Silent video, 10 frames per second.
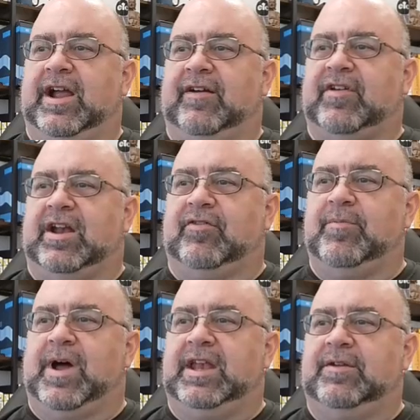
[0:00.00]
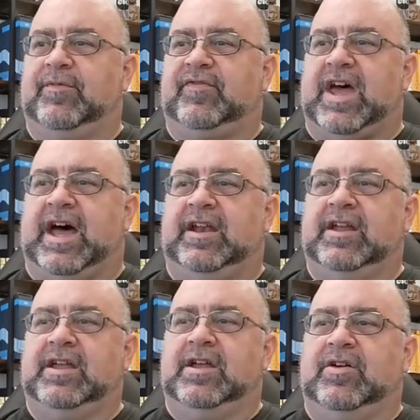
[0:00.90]
remind them of that.
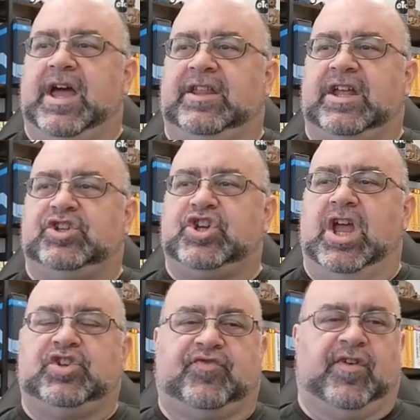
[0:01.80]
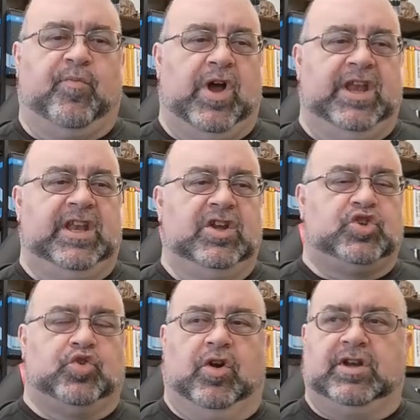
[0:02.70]
Had that changed from winding short
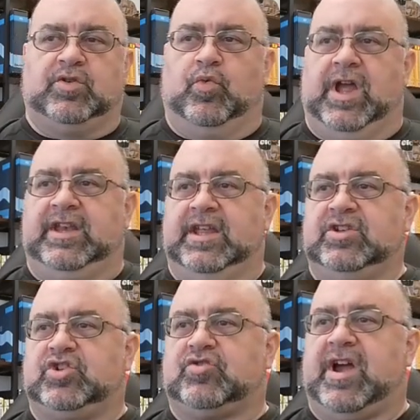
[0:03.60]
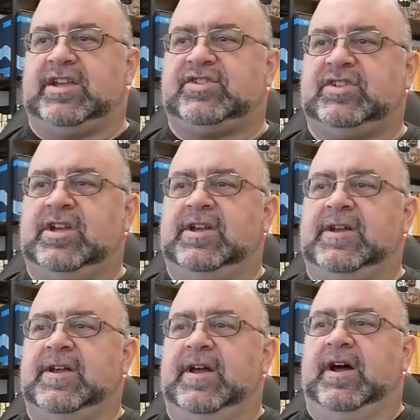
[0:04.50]
to winding stress.
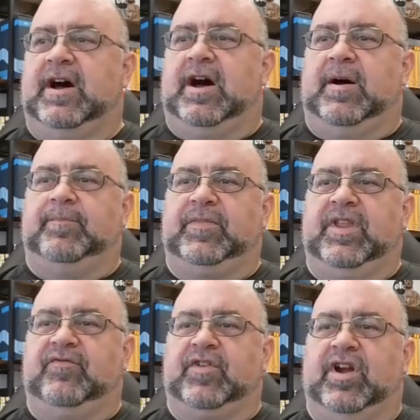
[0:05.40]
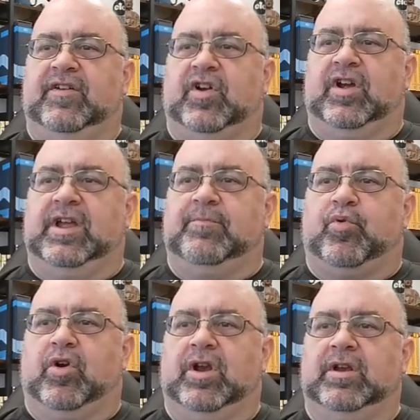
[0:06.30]
Very, very
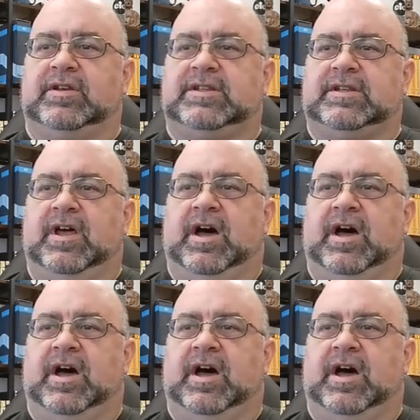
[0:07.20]
important. That